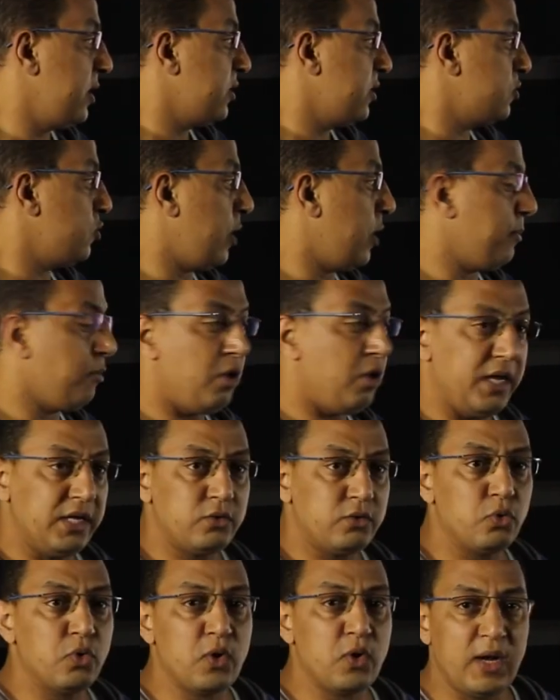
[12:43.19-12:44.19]
So I'm
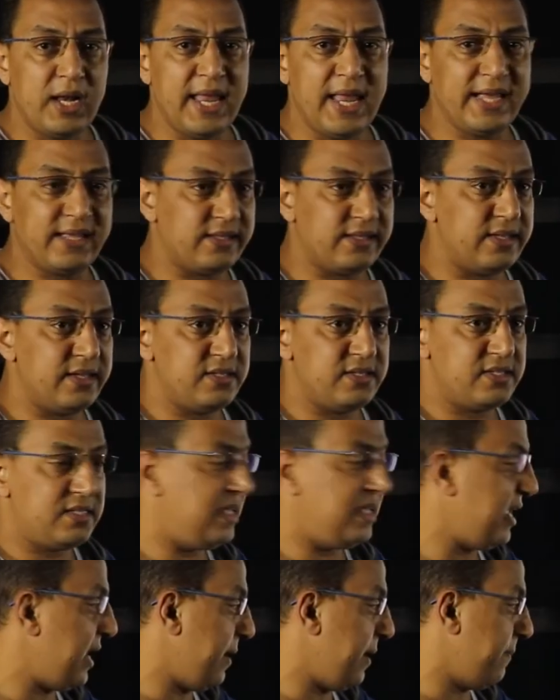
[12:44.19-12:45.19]
going to collect
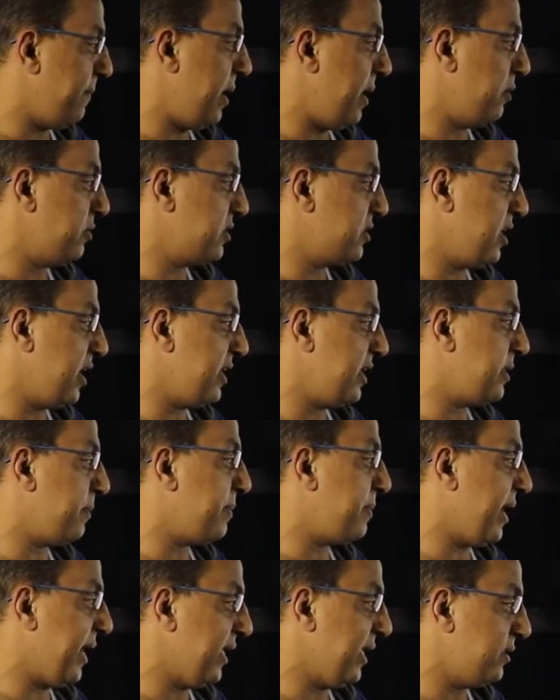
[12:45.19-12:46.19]
Cm outside the
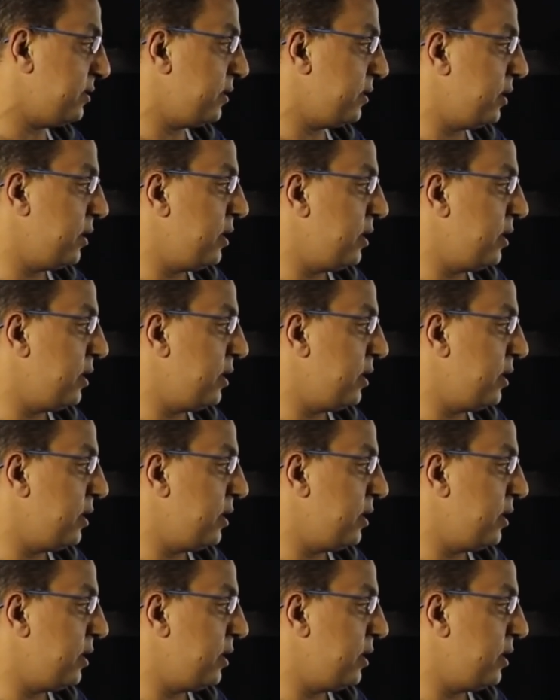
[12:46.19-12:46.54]
bracket.